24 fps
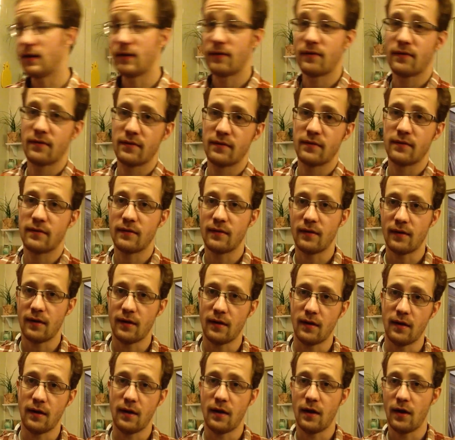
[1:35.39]
it's
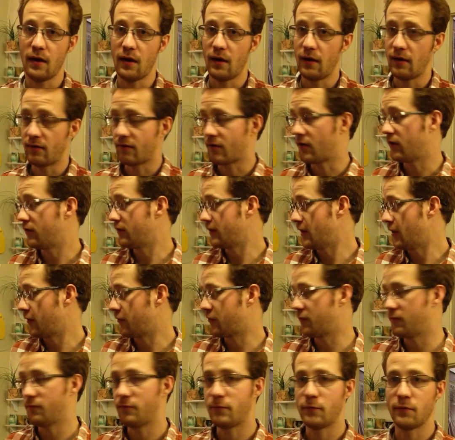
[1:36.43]
called
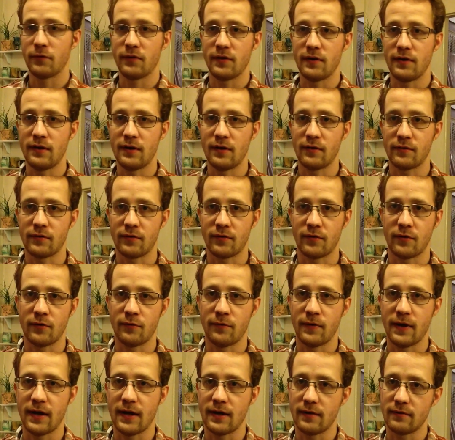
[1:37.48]
Nelson for the Nelson
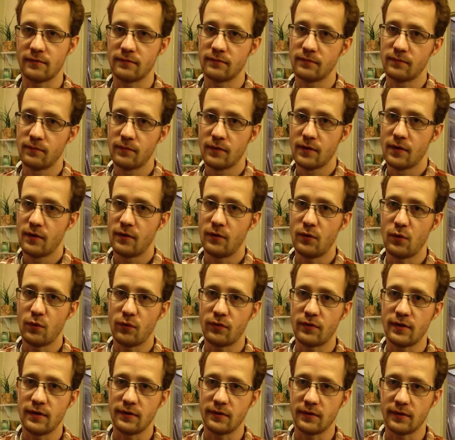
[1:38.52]
Sauvin New
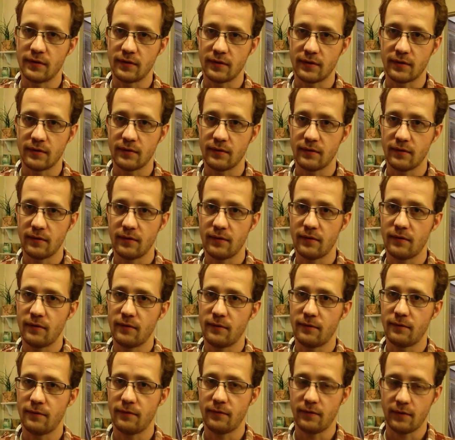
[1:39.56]
Zealand
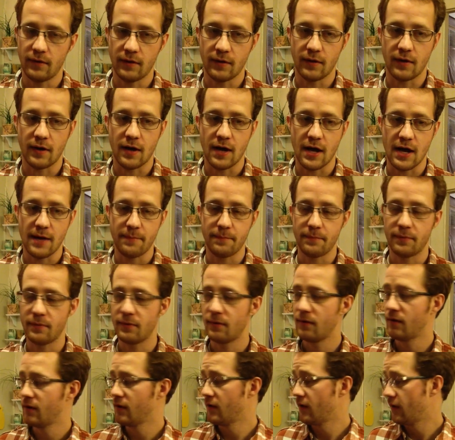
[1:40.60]
hop,
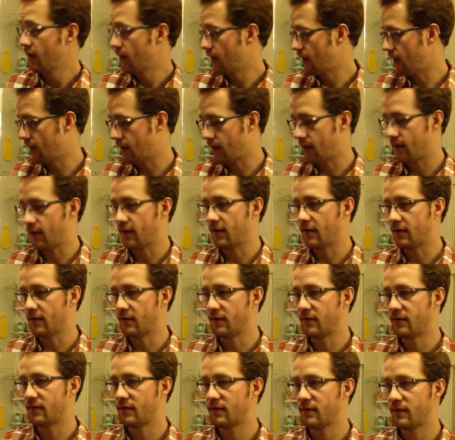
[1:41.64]

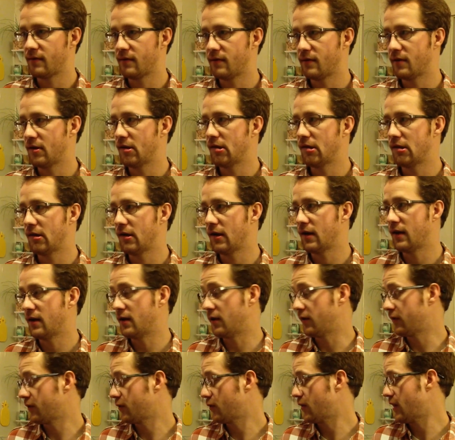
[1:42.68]
and it
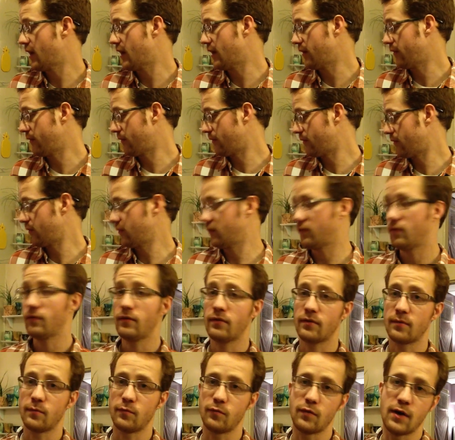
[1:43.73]
also has
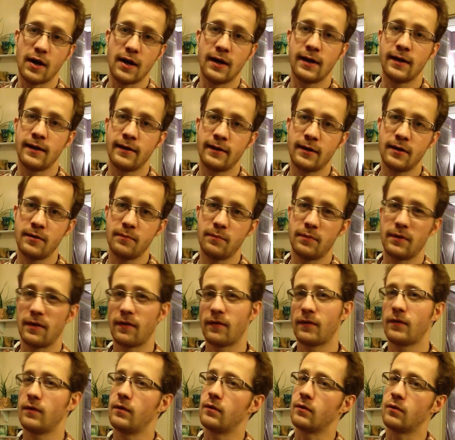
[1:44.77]
some rye in it, but it's
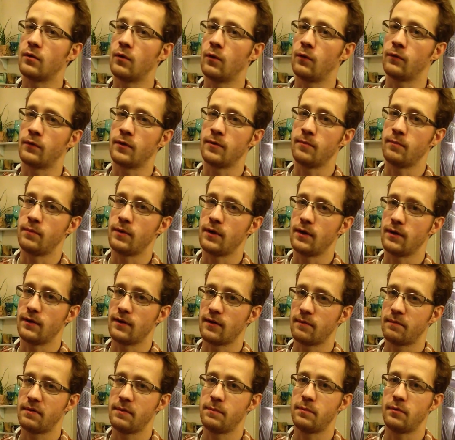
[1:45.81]
still a golden beer. A lot
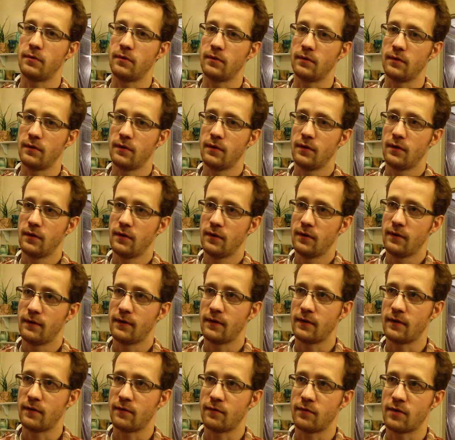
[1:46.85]
of people
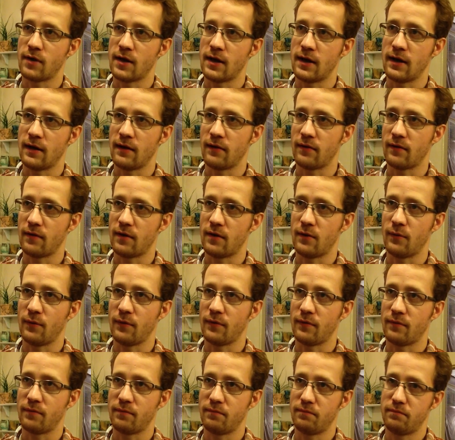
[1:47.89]
think of rye as
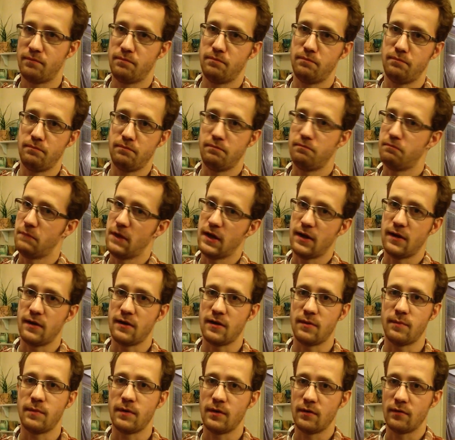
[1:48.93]
always making
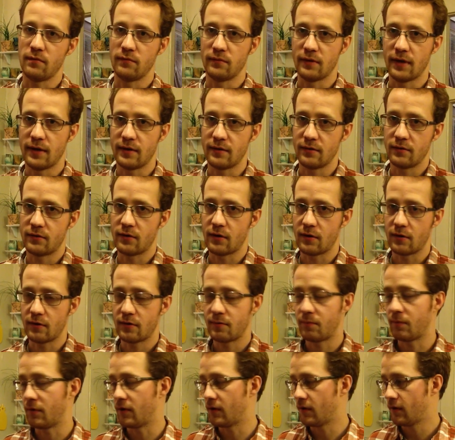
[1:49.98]
a beer red or dark,
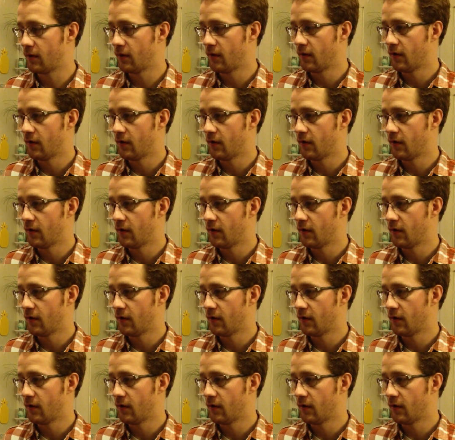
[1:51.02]
but